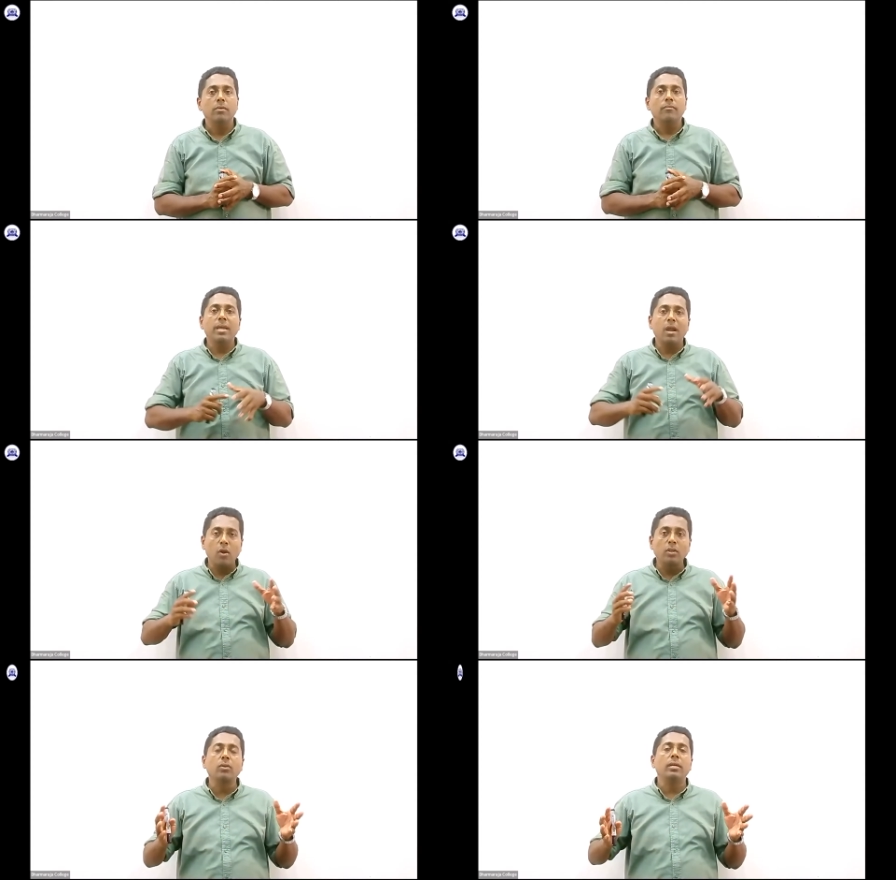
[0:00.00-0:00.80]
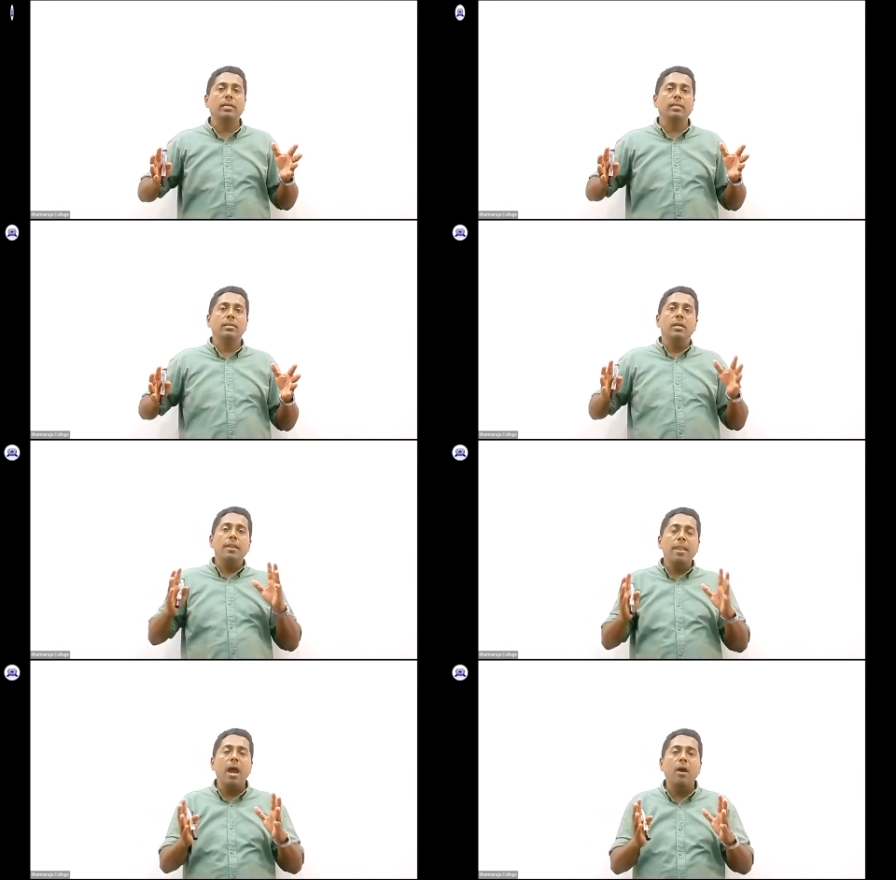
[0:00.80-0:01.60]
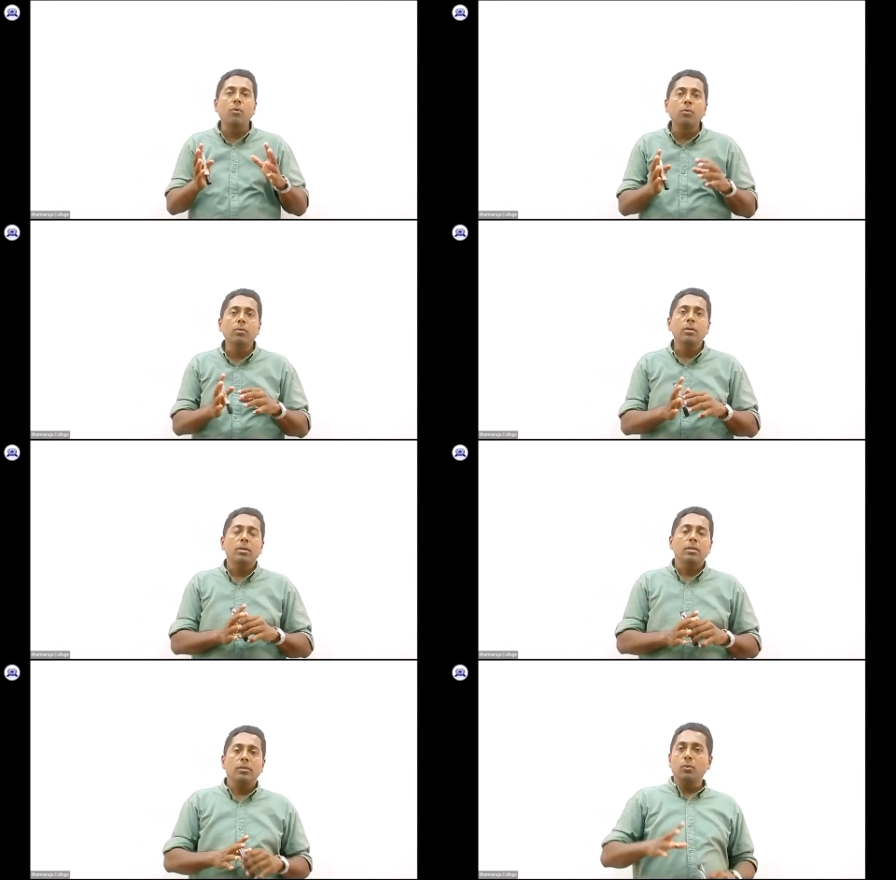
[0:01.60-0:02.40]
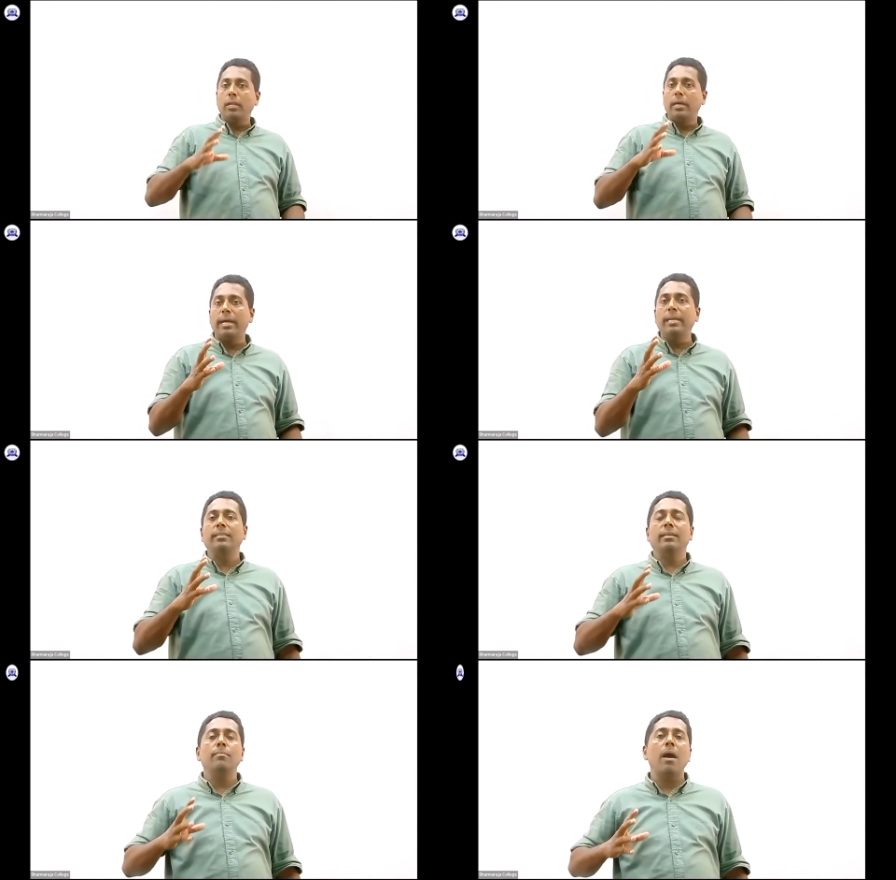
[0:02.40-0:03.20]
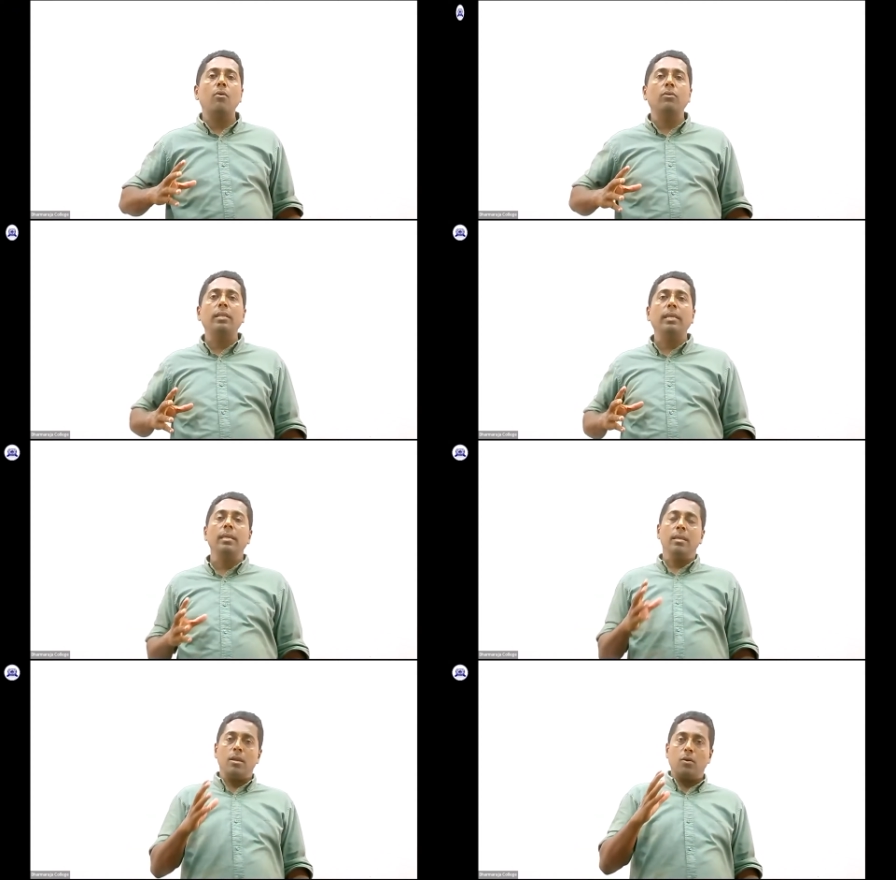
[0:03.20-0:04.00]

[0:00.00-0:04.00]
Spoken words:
We are going to learn. Now you learned about the